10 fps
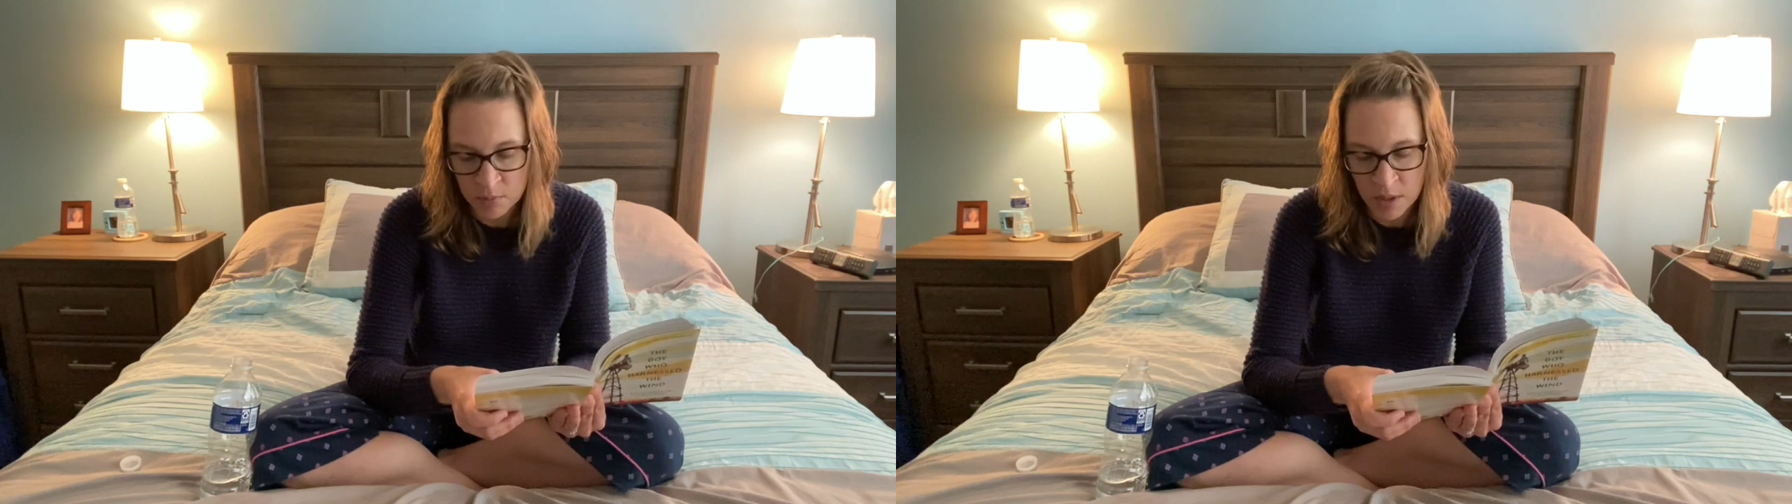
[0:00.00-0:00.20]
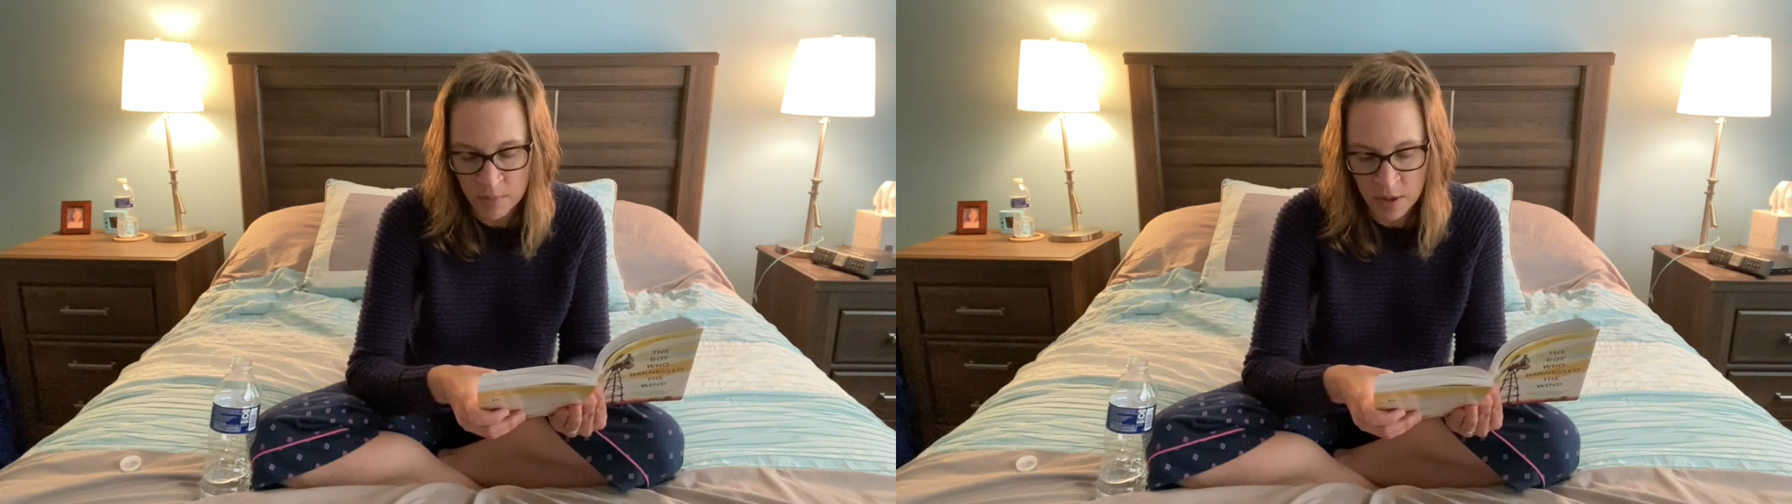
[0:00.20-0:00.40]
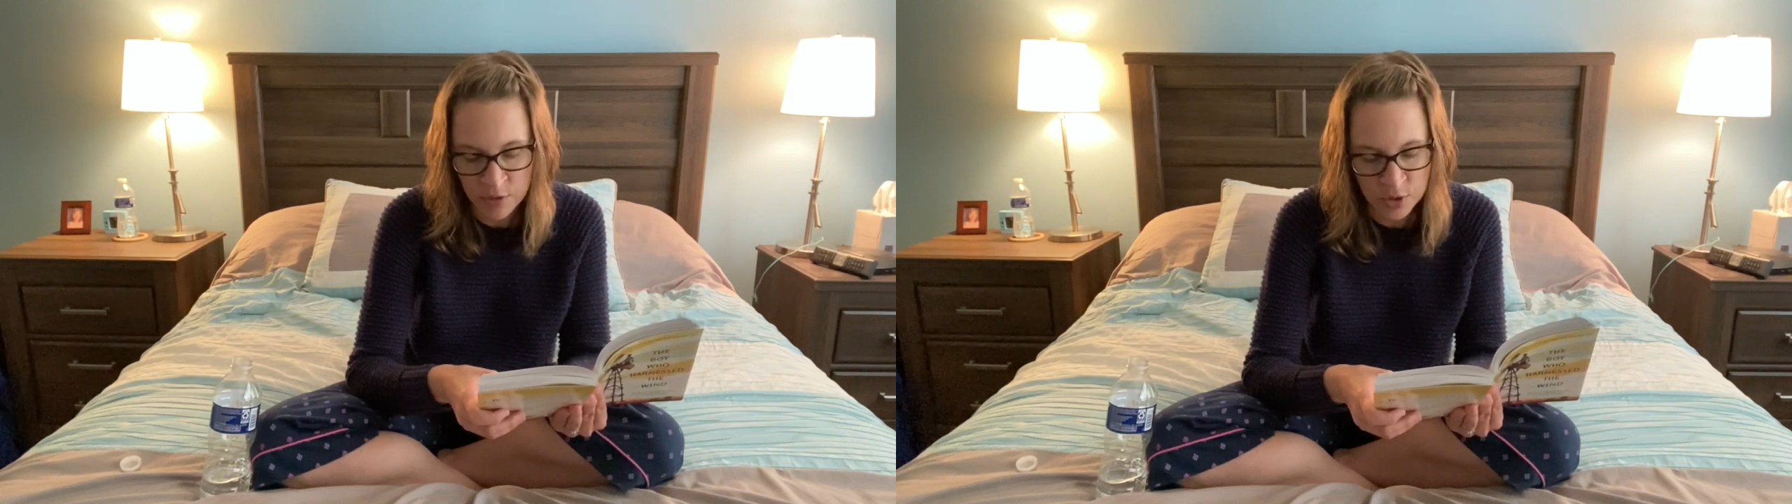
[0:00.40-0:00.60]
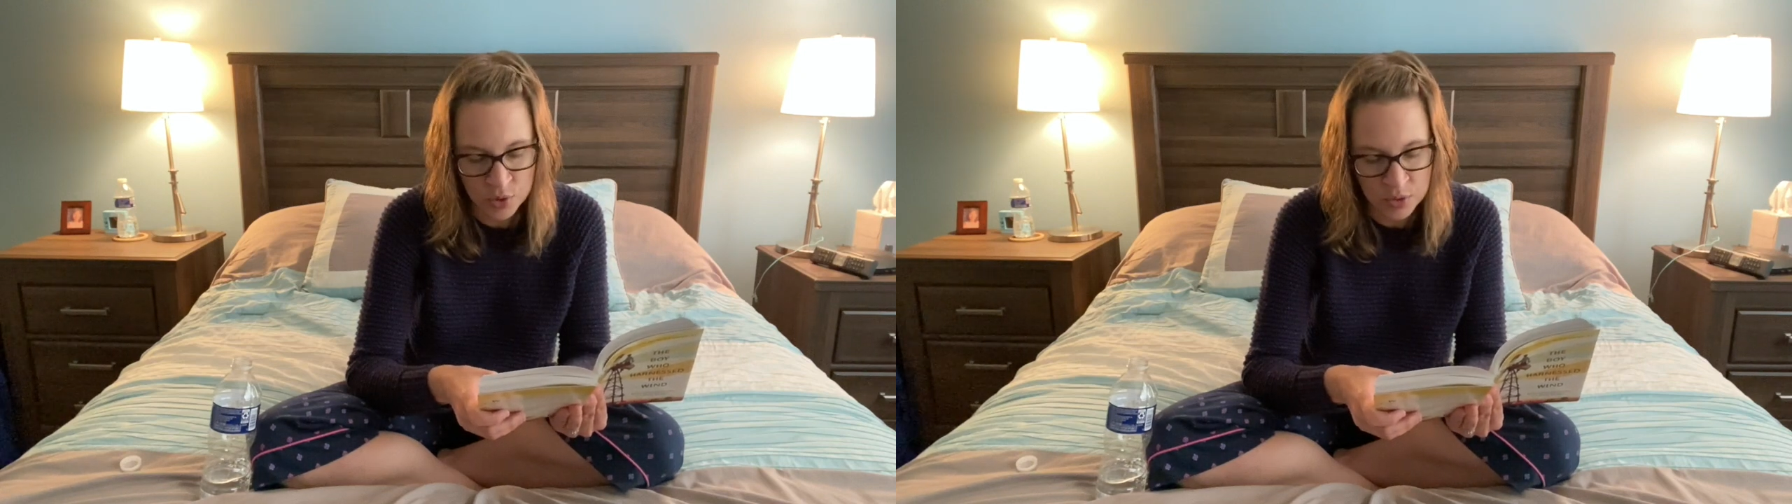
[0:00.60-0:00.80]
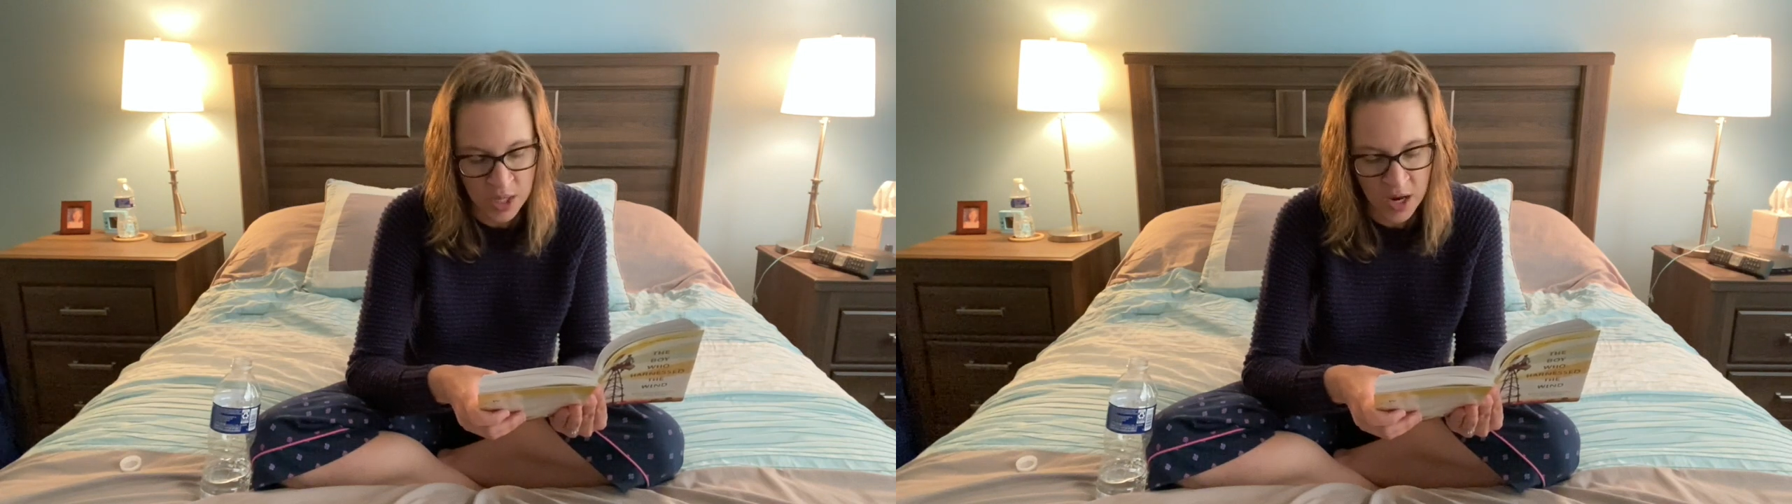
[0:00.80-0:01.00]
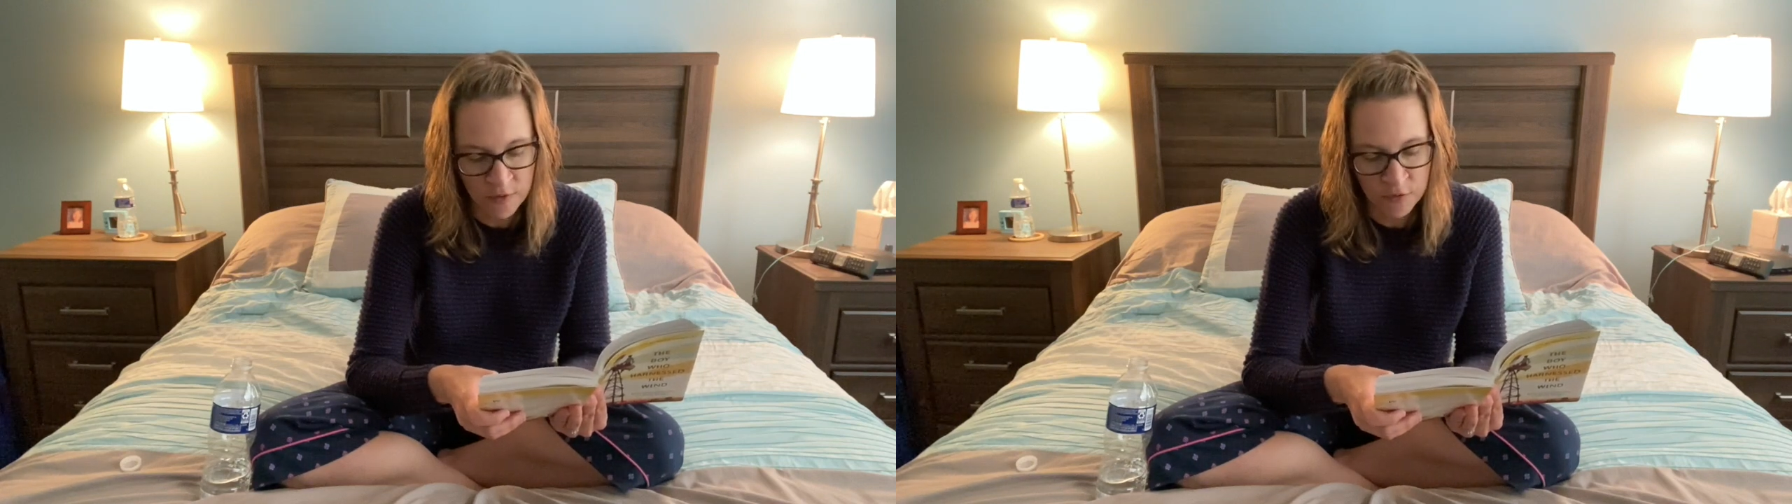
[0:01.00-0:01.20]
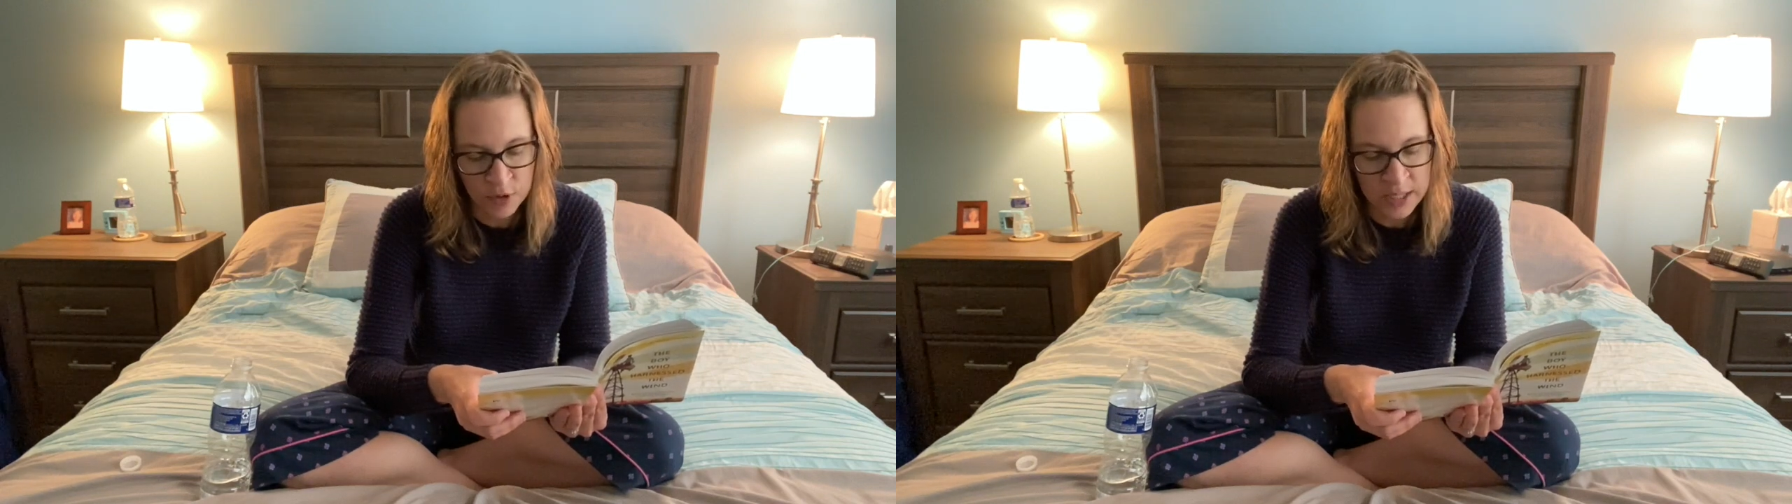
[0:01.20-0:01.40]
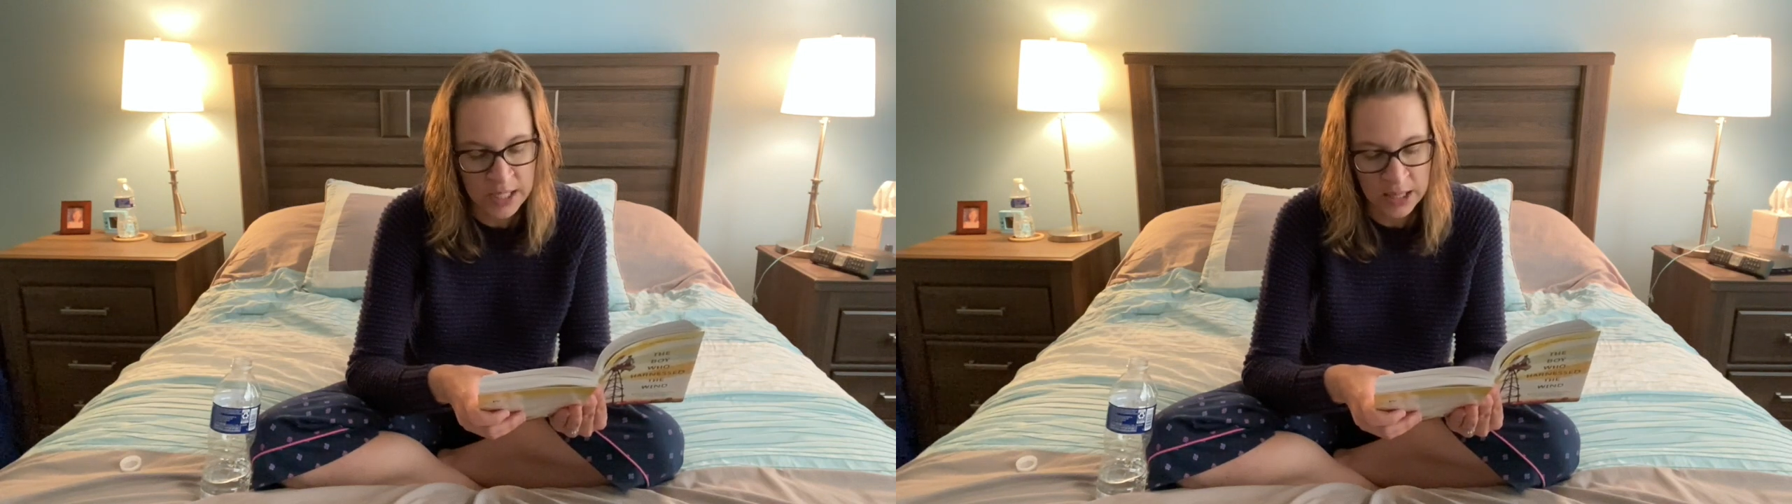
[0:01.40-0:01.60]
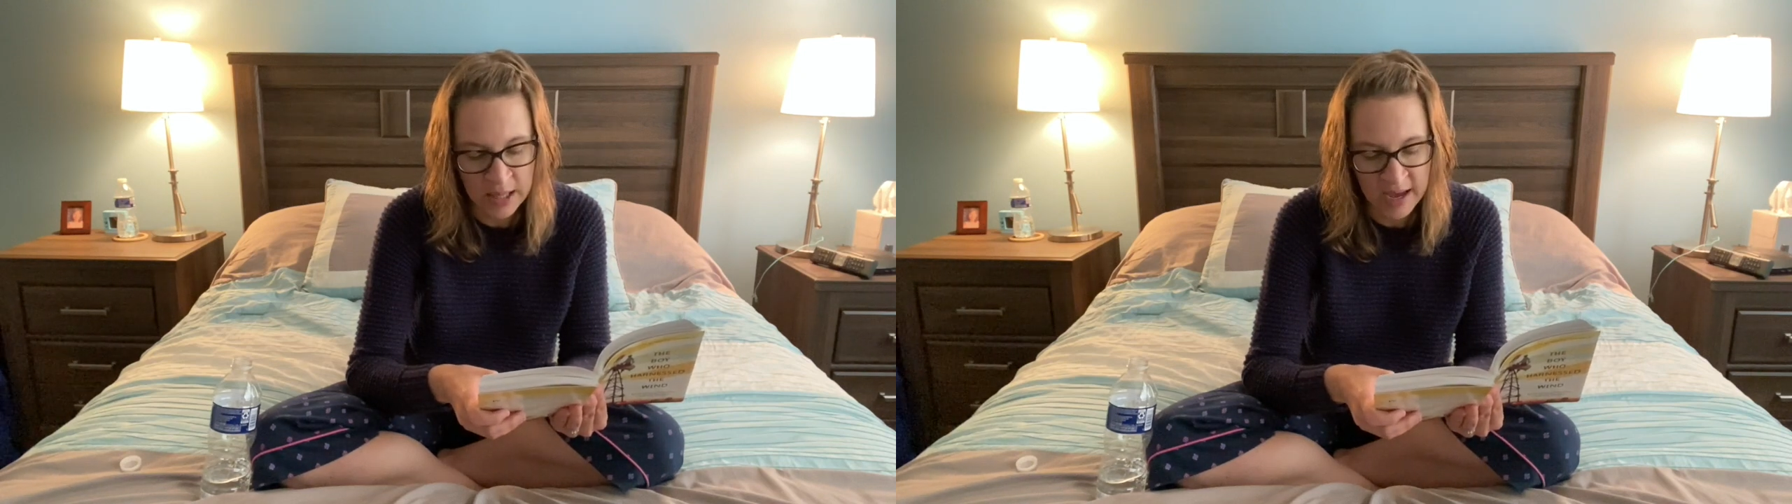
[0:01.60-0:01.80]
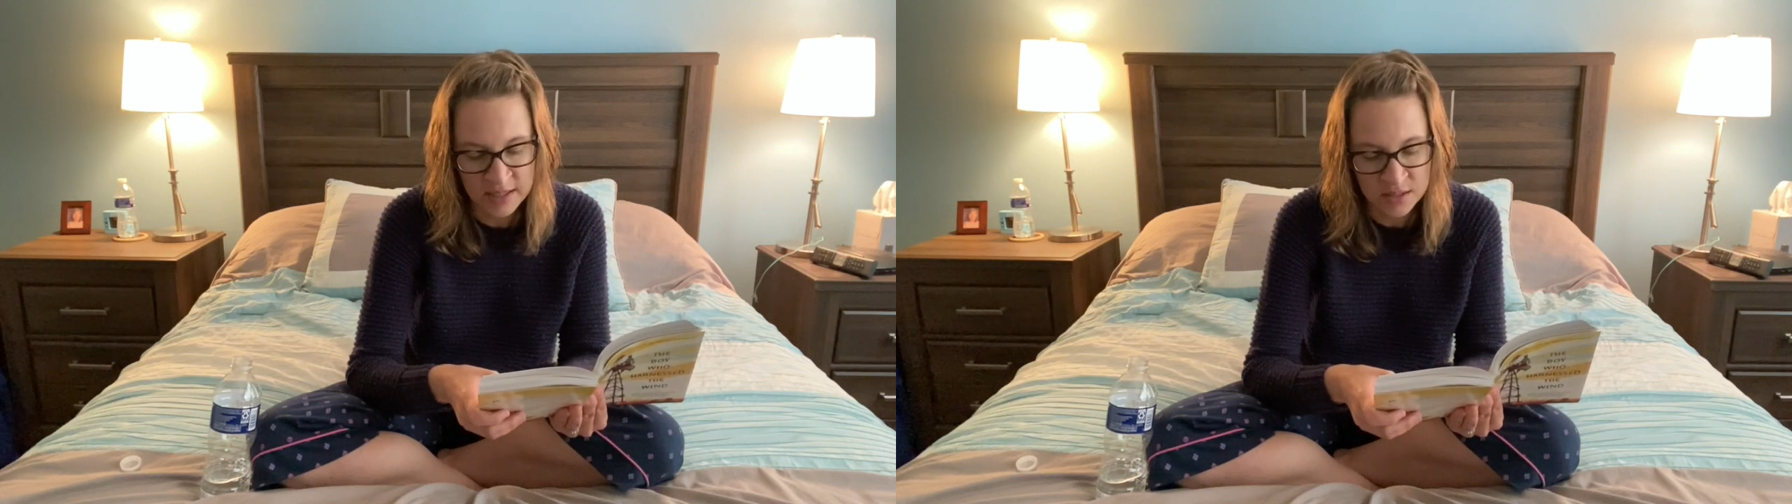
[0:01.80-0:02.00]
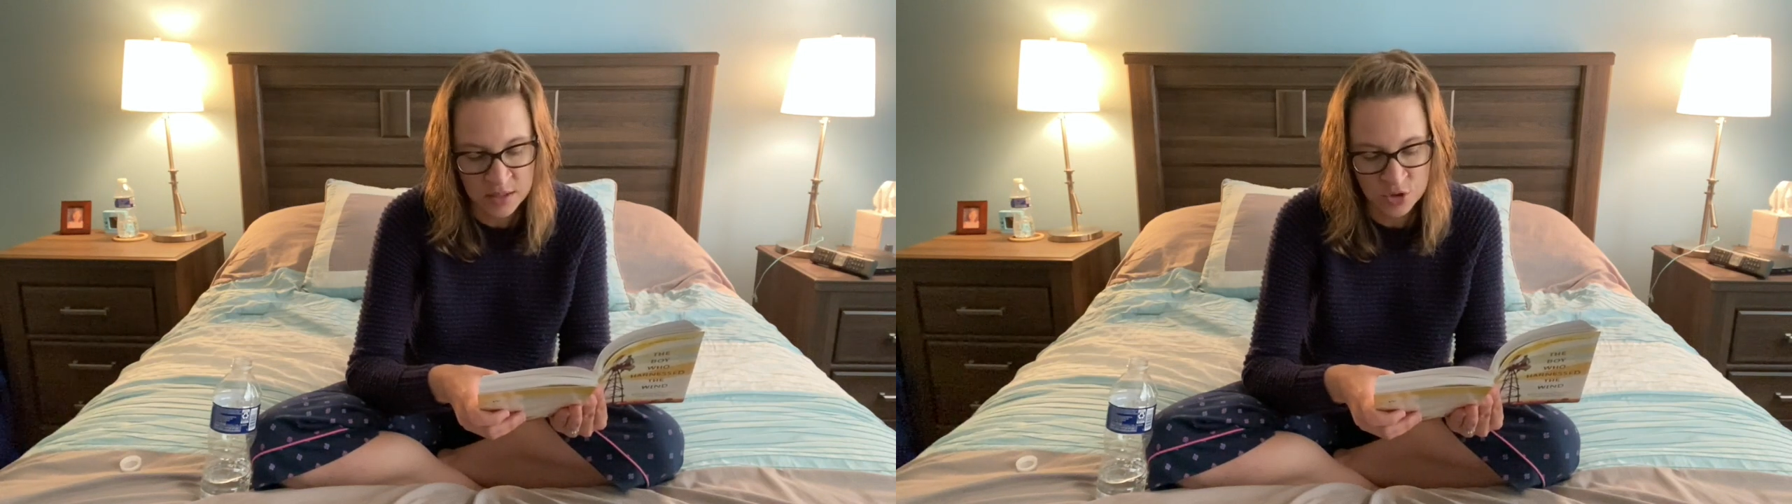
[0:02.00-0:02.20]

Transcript: My mother used every last